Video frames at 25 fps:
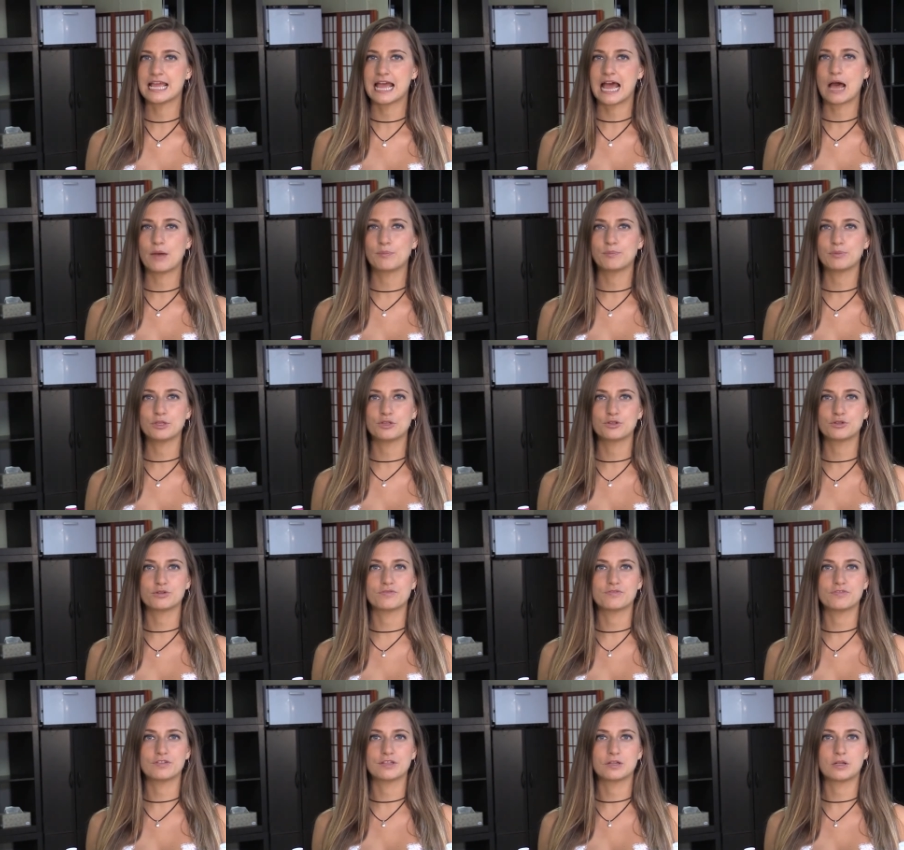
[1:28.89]
helping
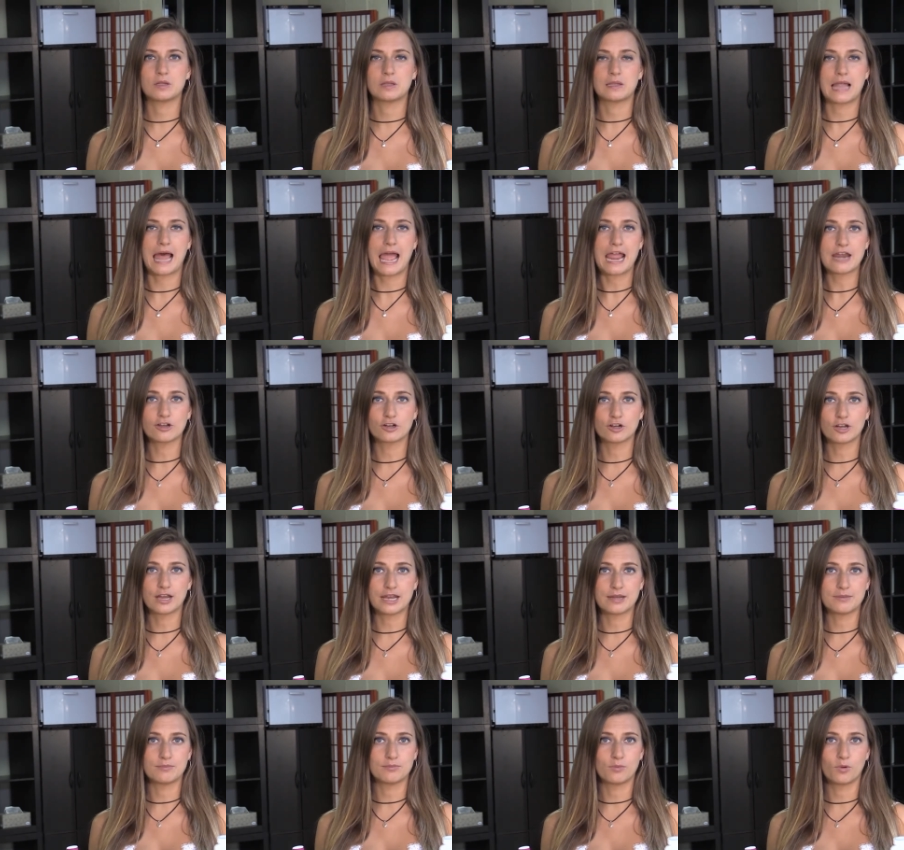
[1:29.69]
you to feel lighter
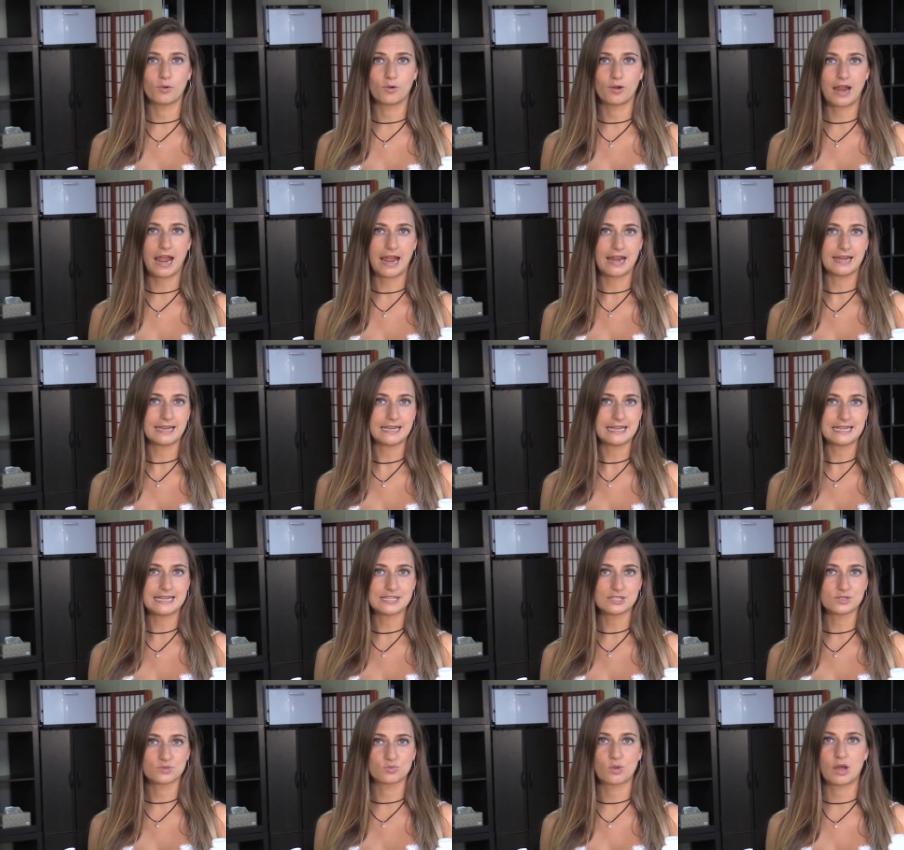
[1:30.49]
and more at
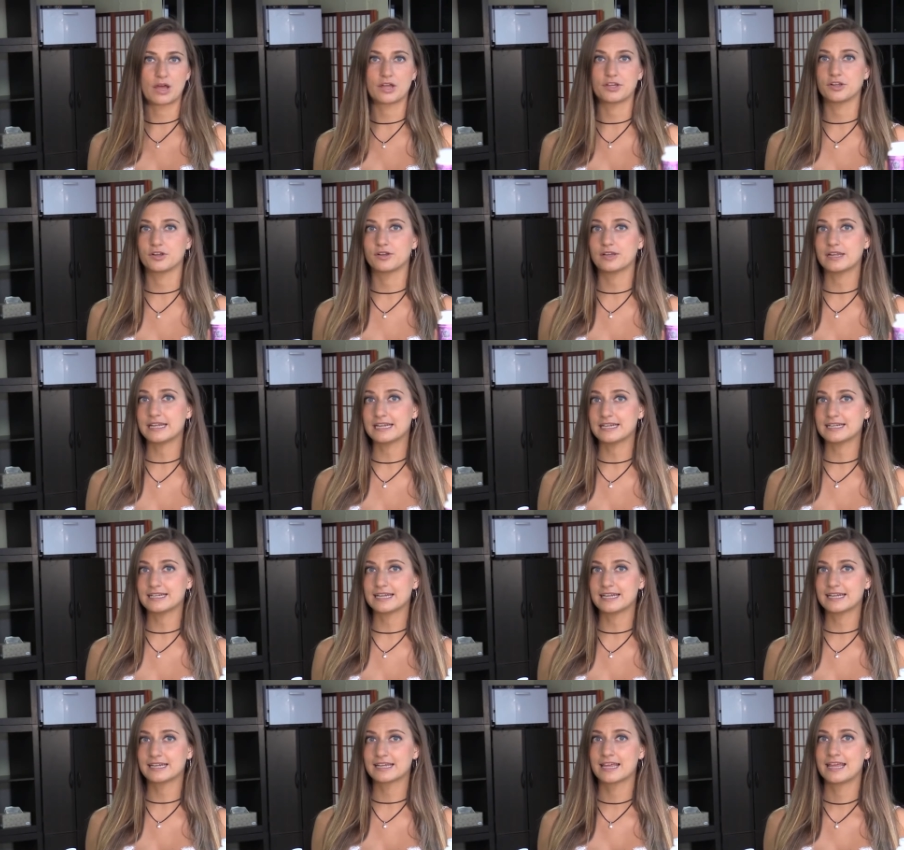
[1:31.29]
ease while you're
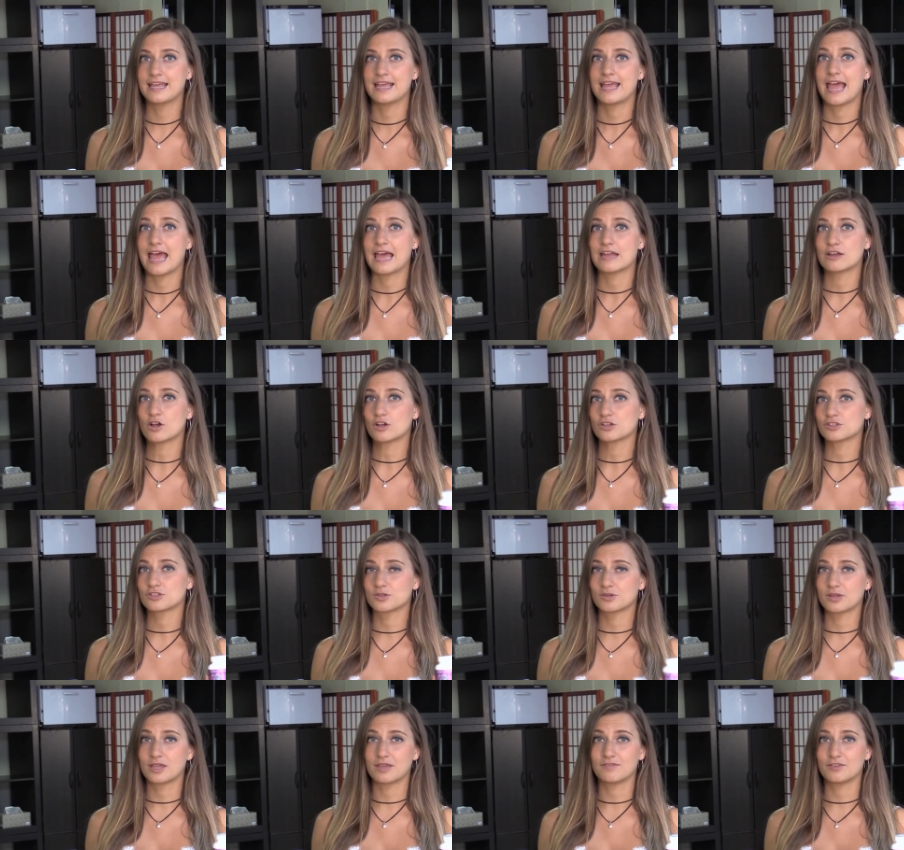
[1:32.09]
eating, and
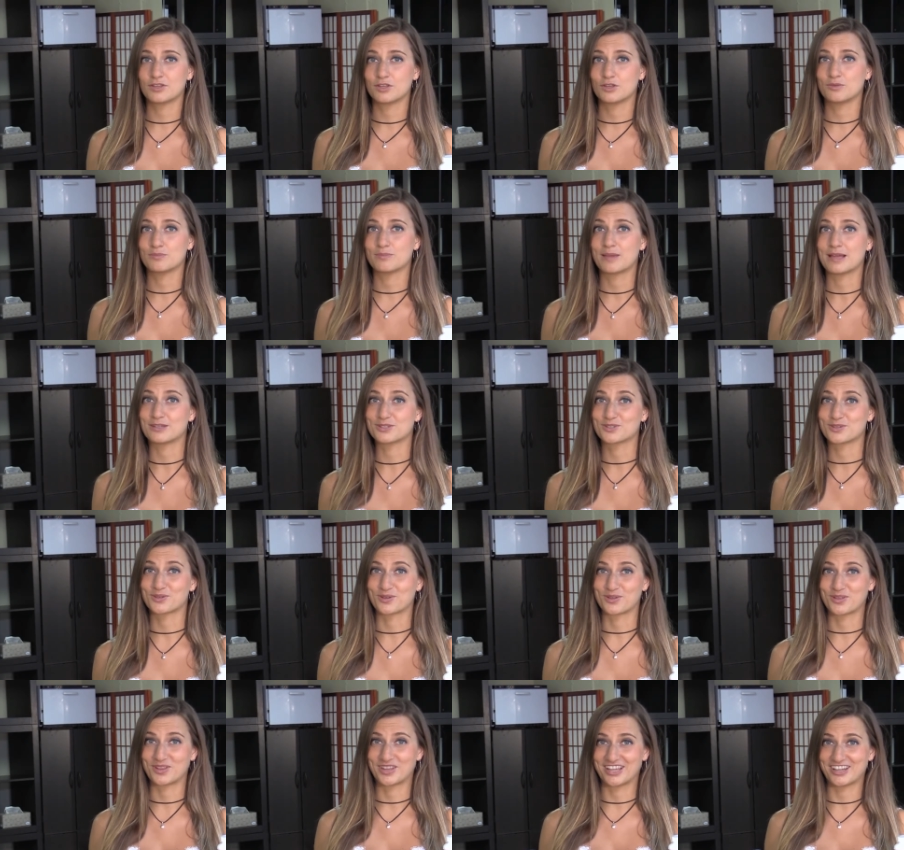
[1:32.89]
also giving you
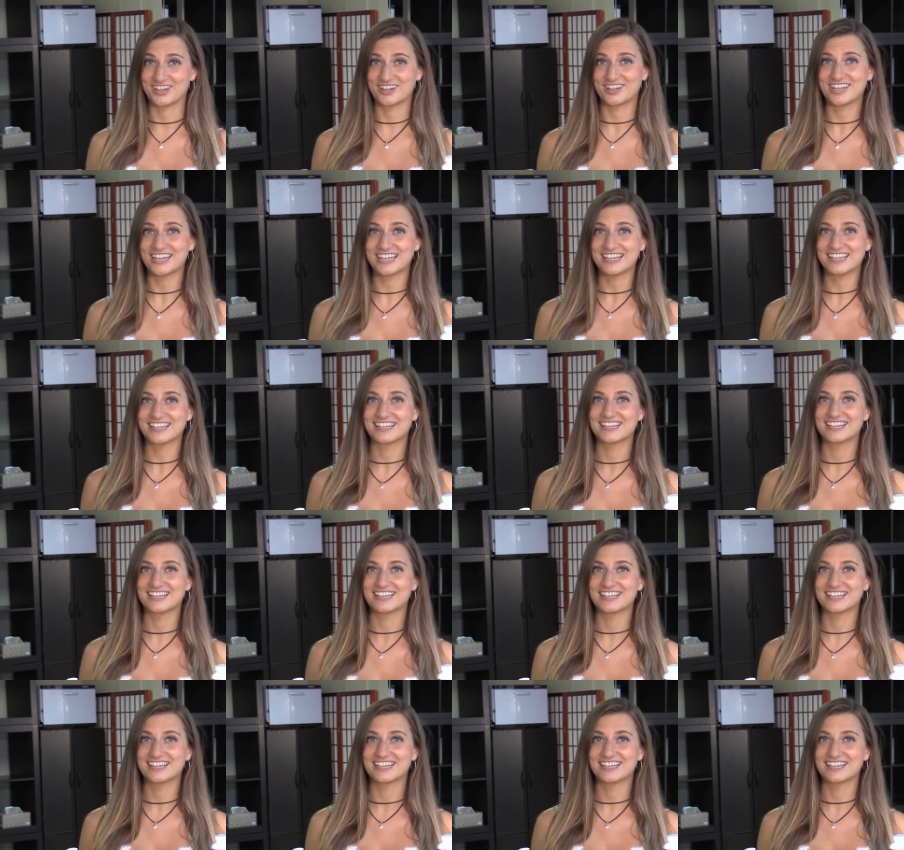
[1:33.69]
mental clarity.